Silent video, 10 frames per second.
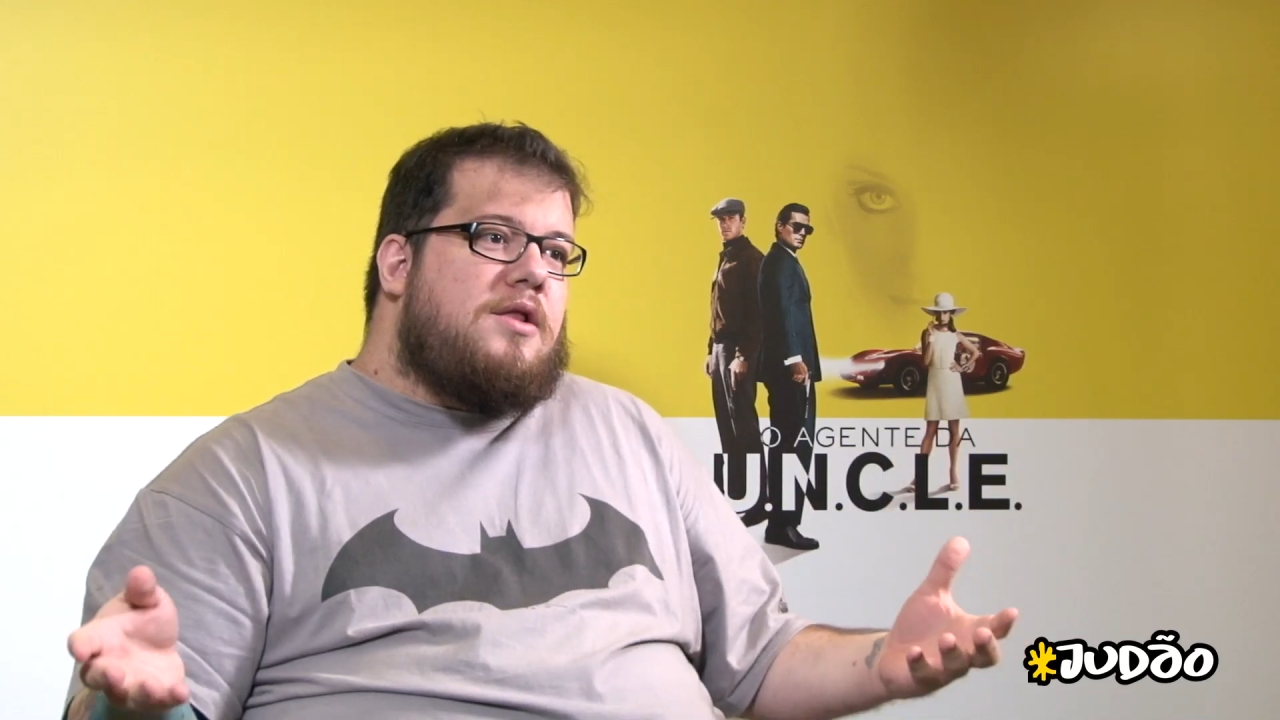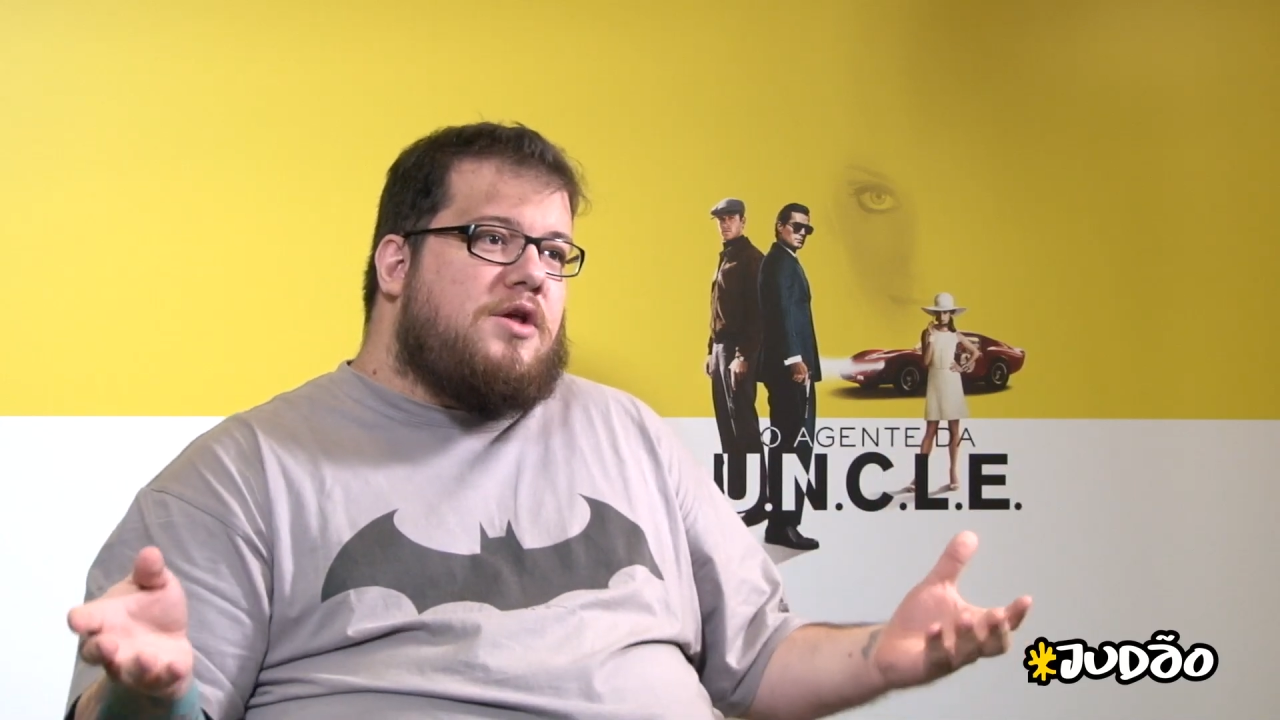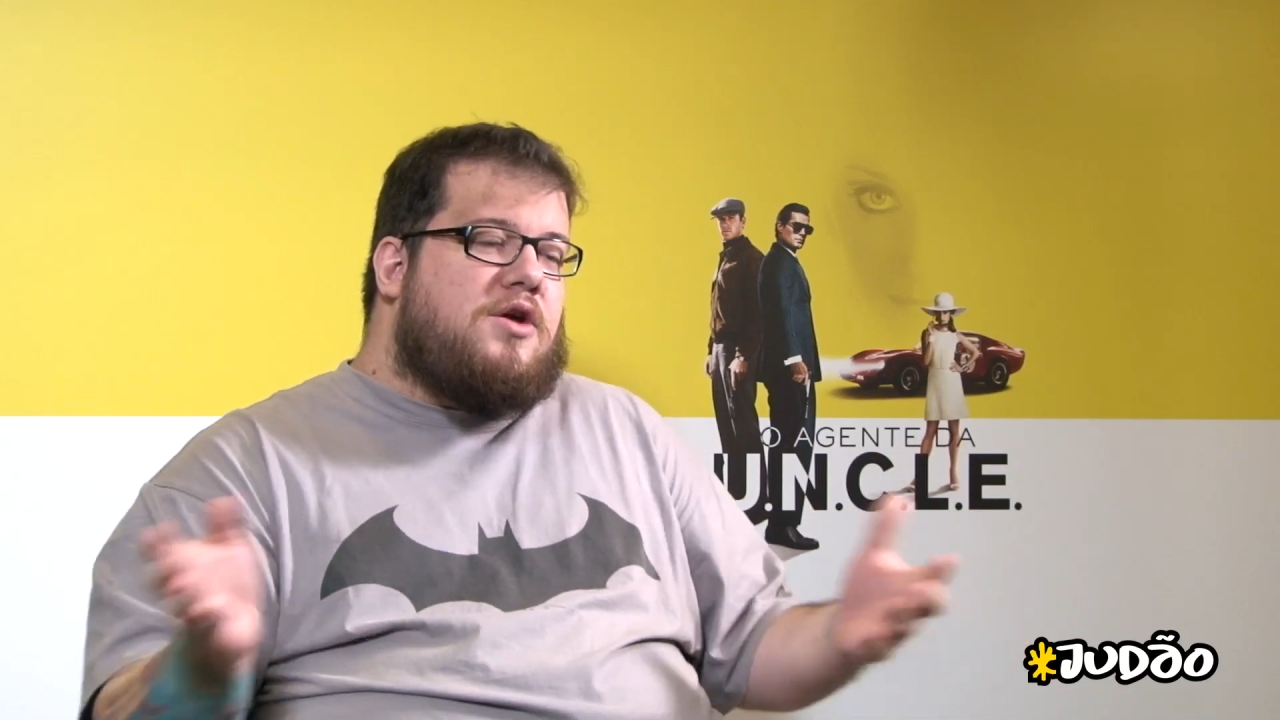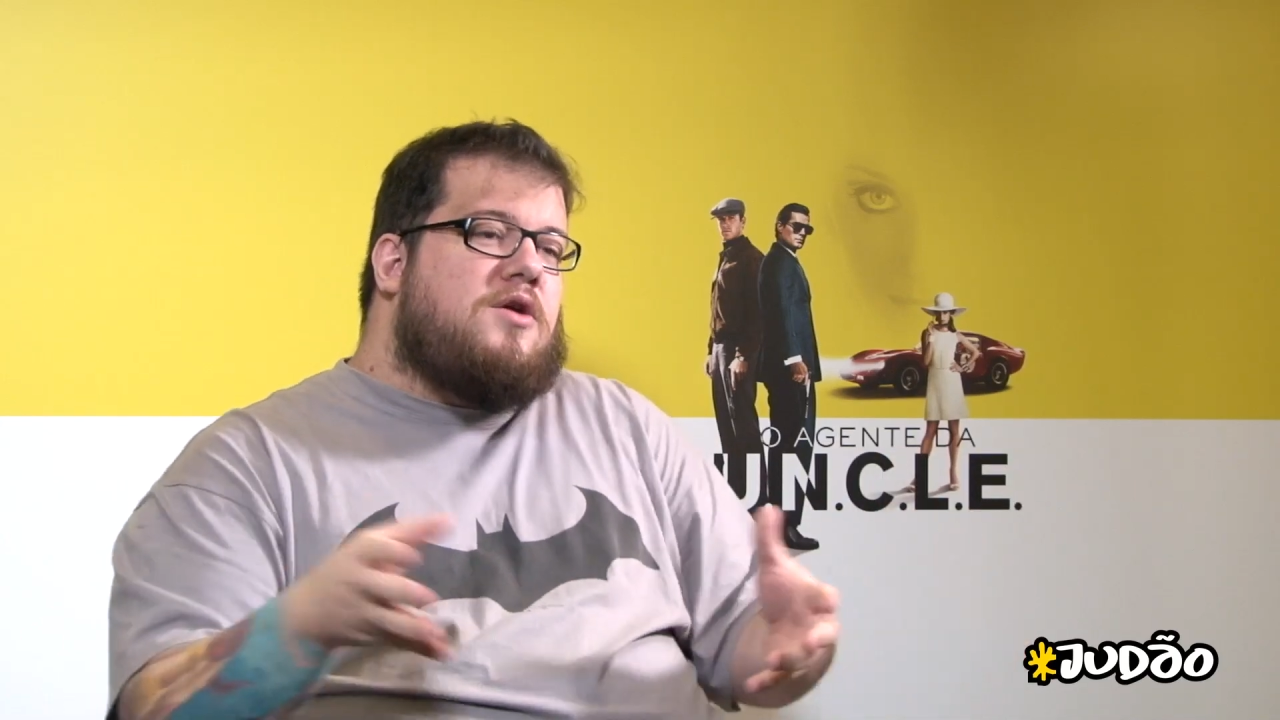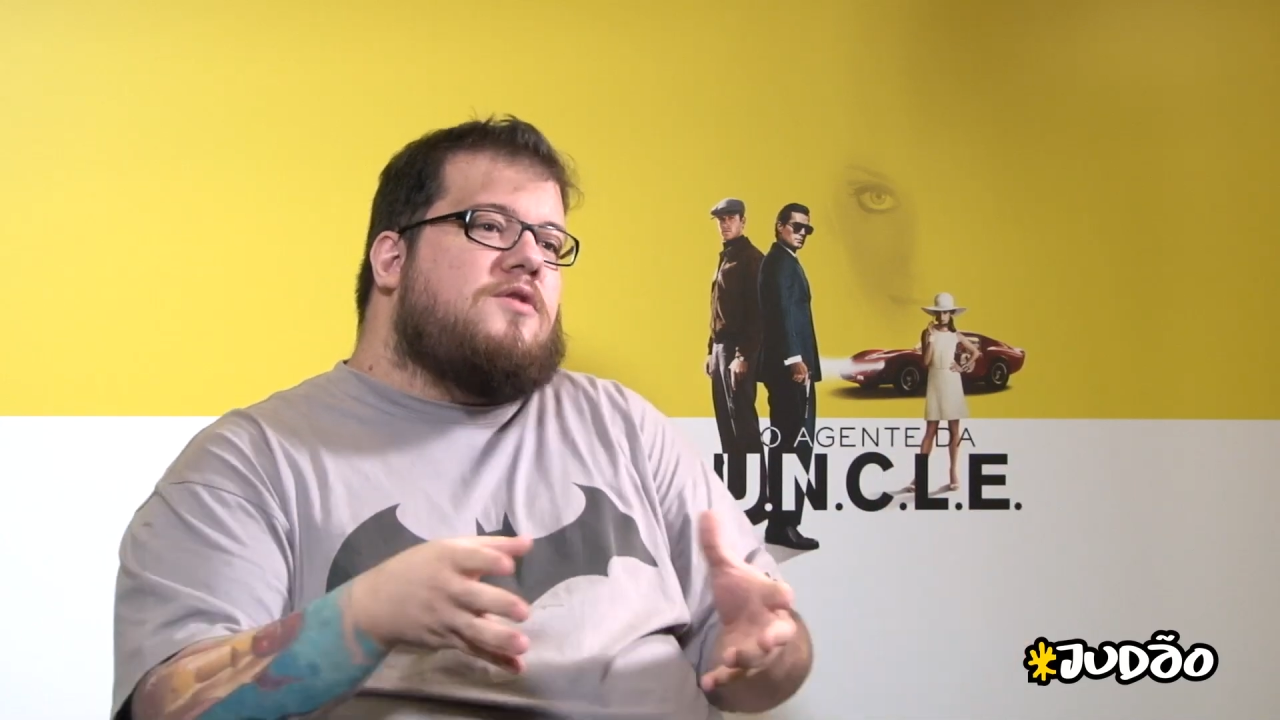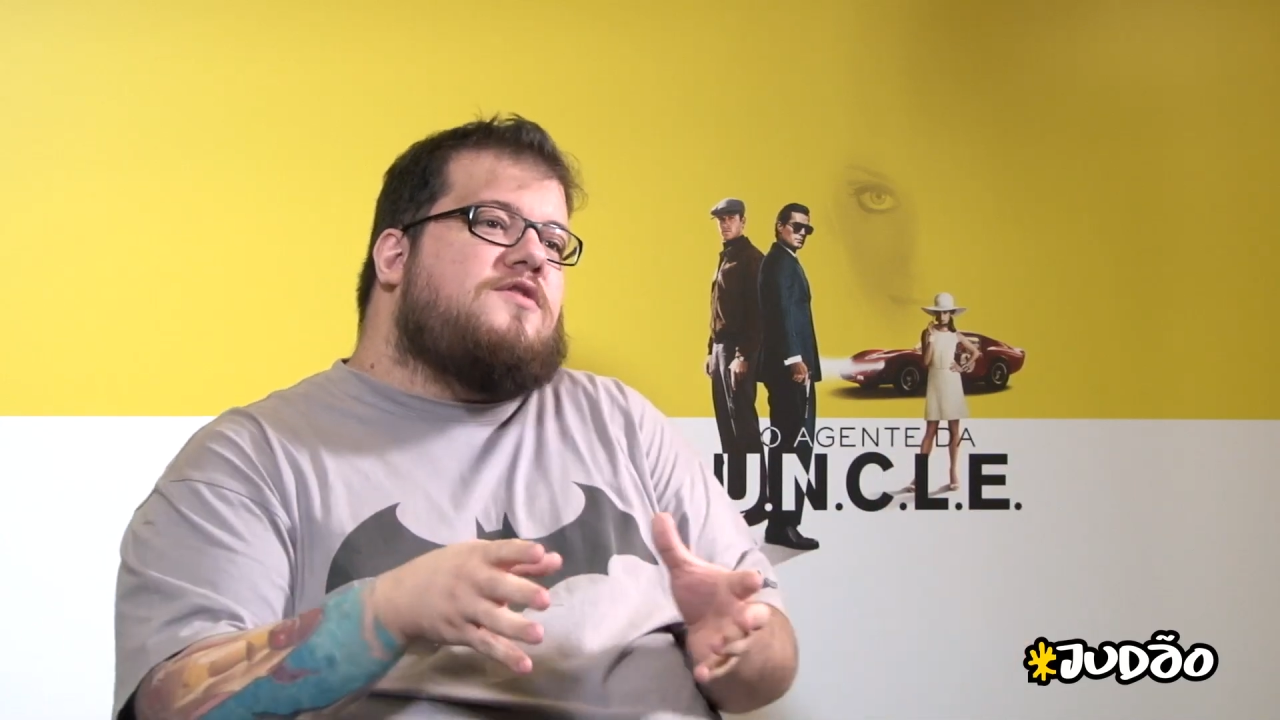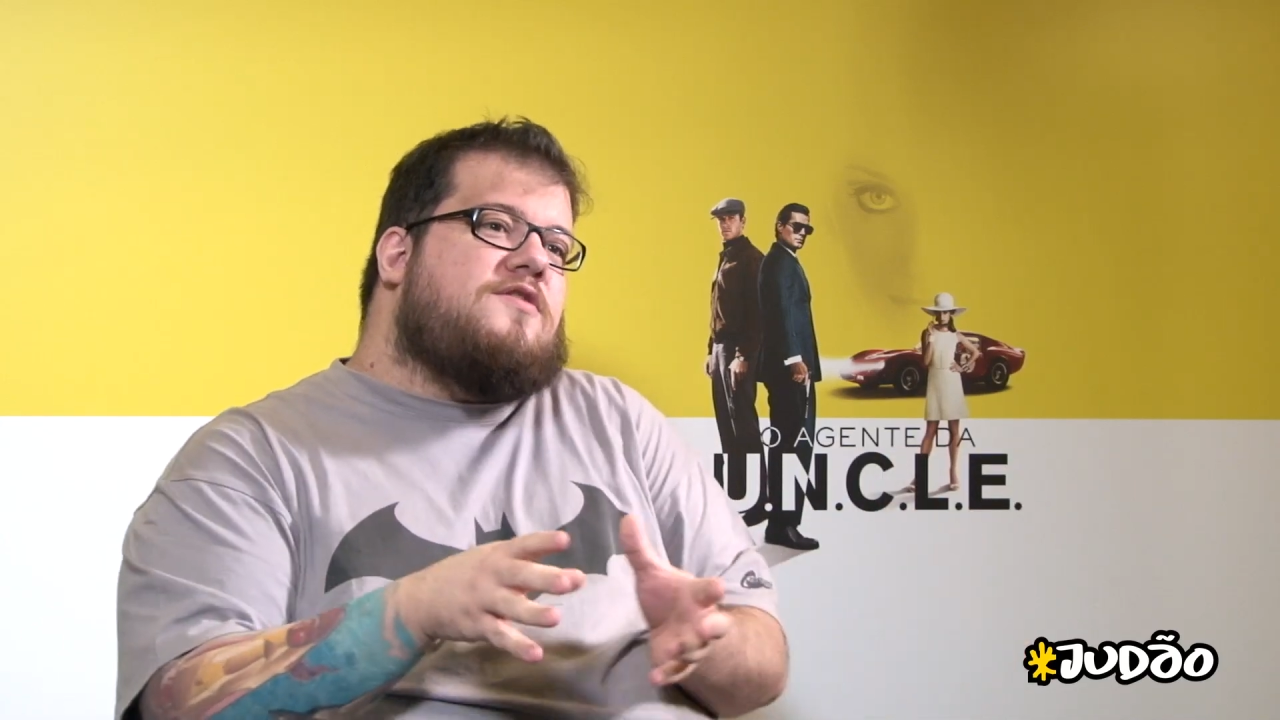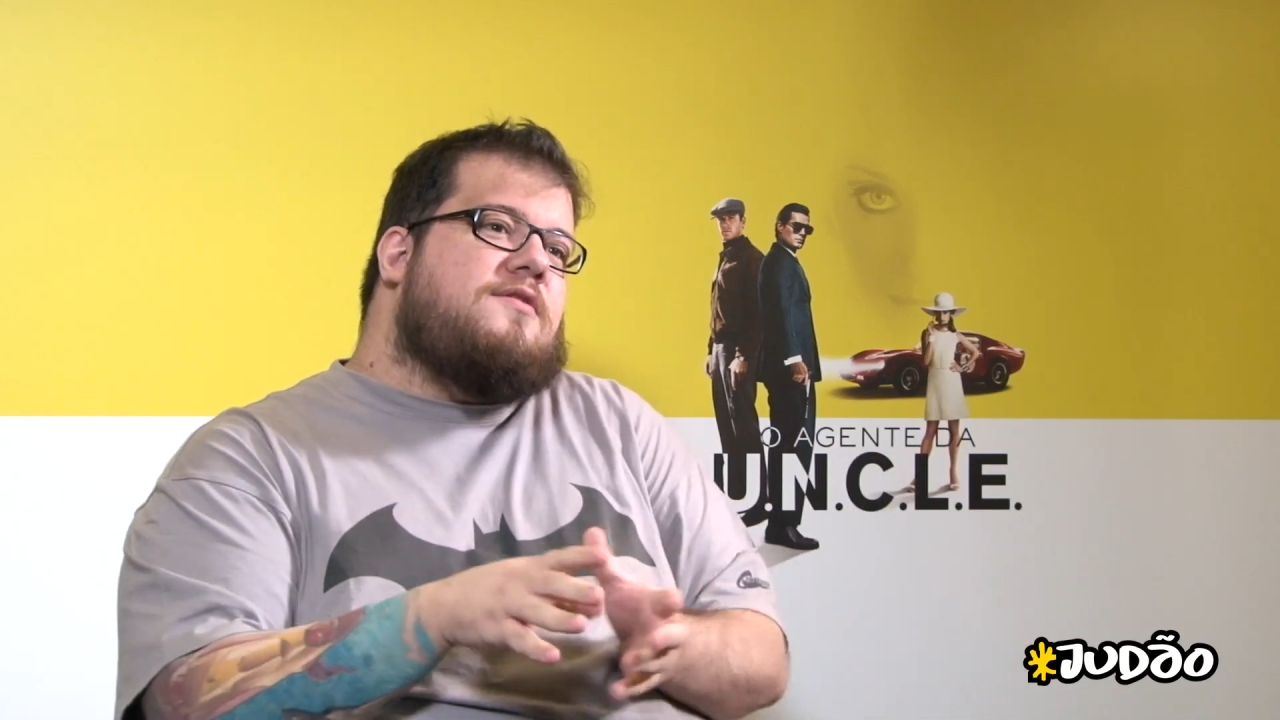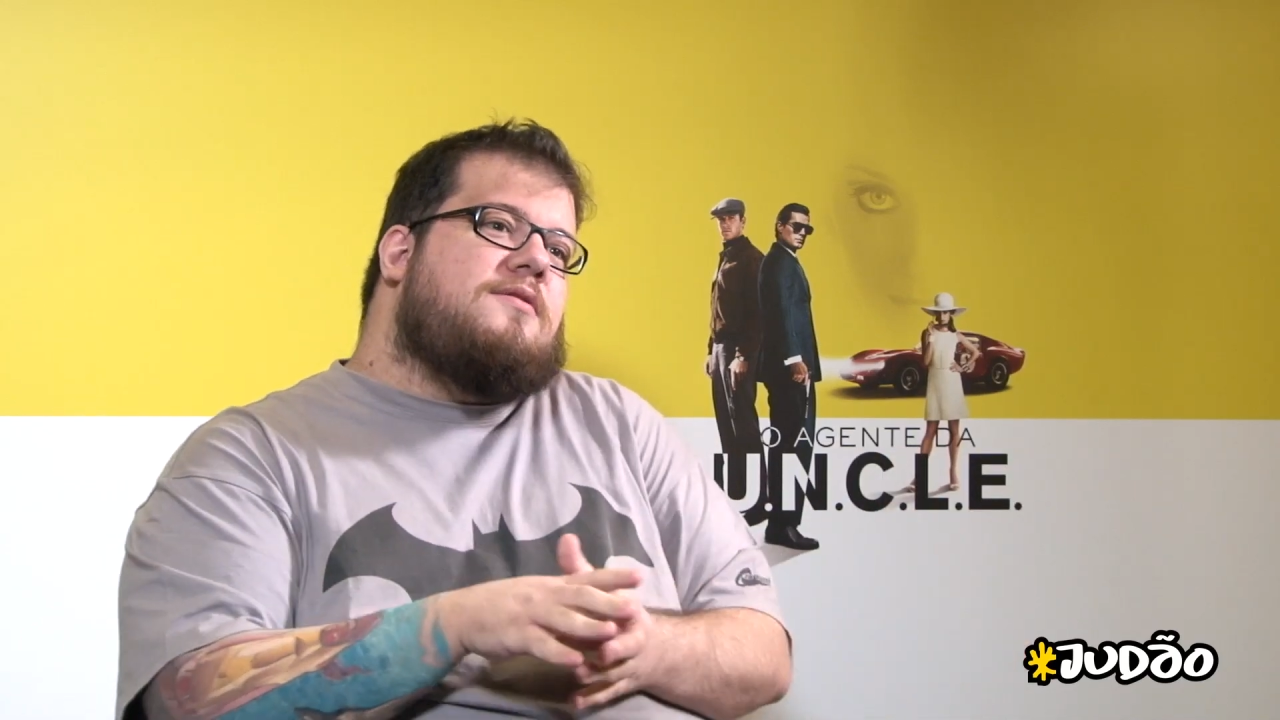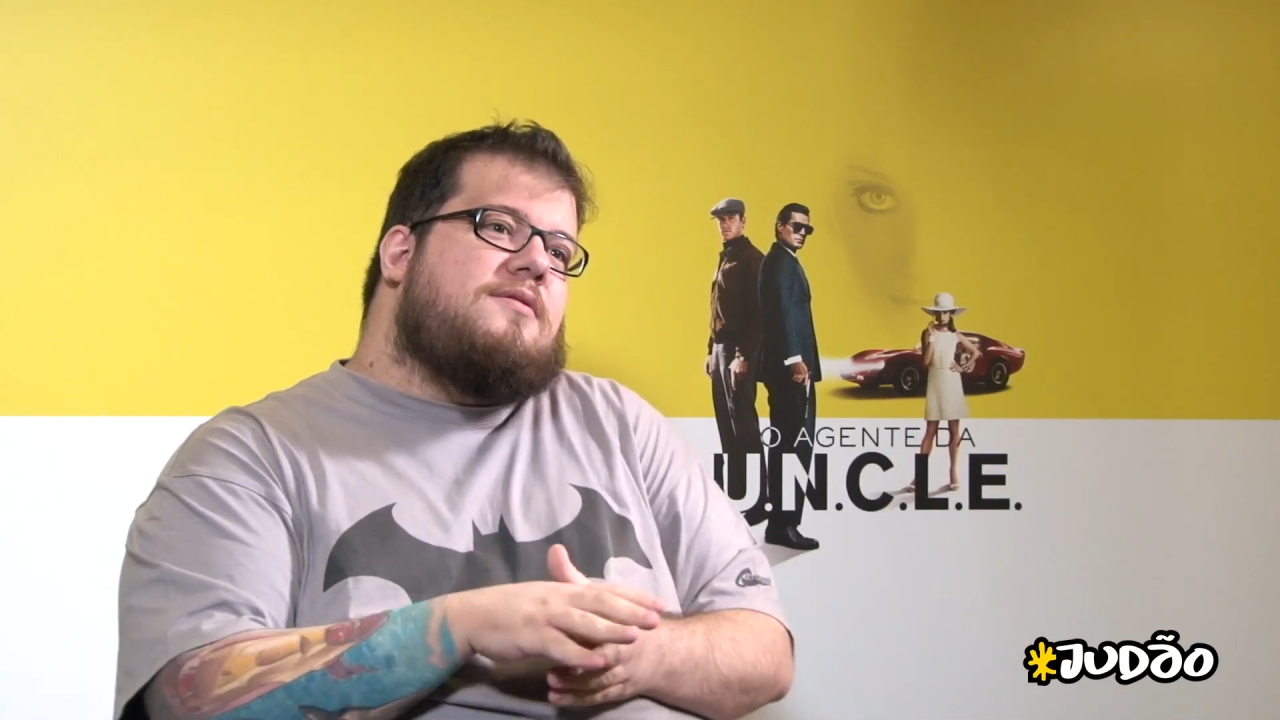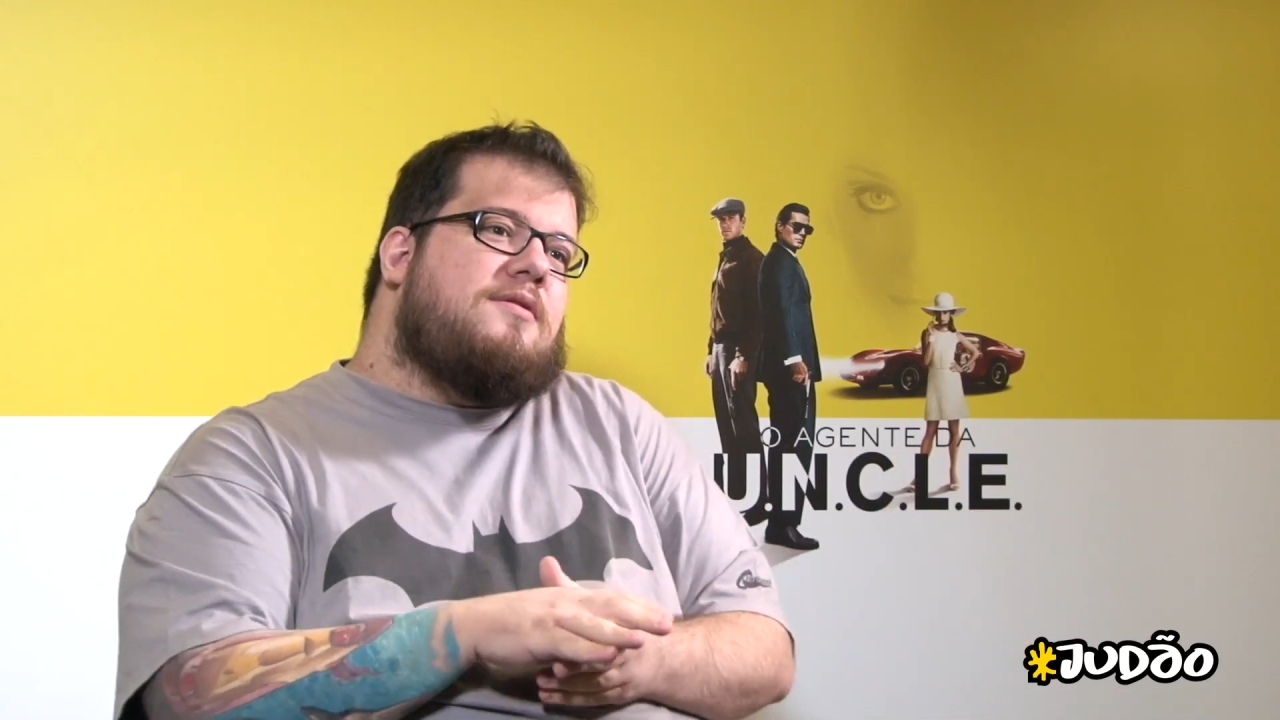The girls